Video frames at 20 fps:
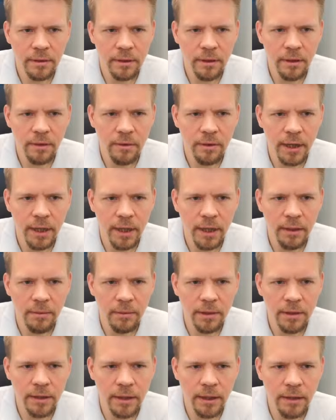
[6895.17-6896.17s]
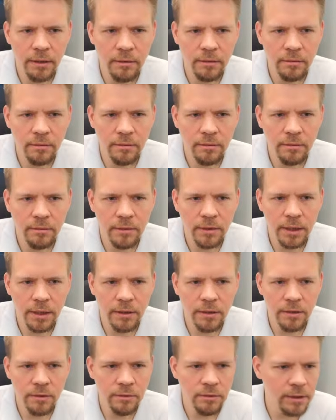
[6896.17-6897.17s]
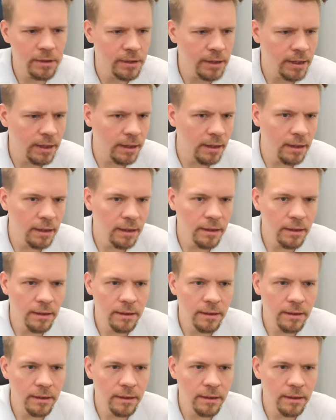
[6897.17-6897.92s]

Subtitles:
Okay, but now e2 is hanging.